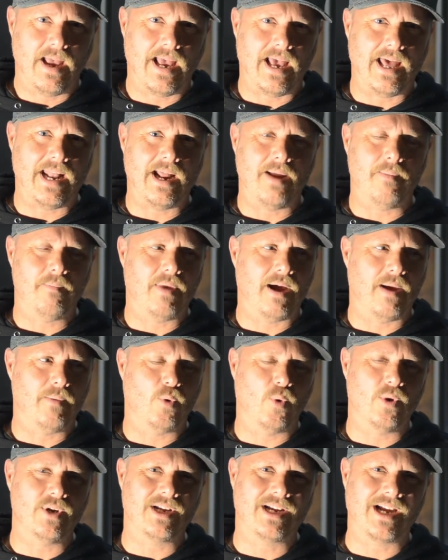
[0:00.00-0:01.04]
And I'm, I'm
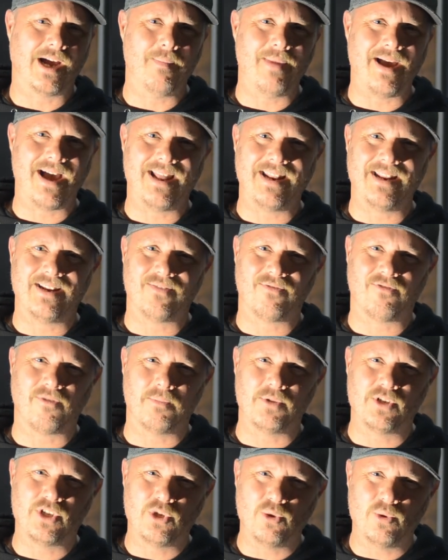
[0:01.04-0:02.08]
going to come at it
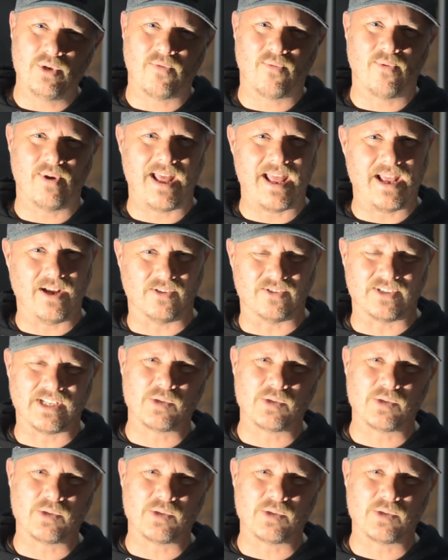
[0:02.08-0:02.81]
from two different angles.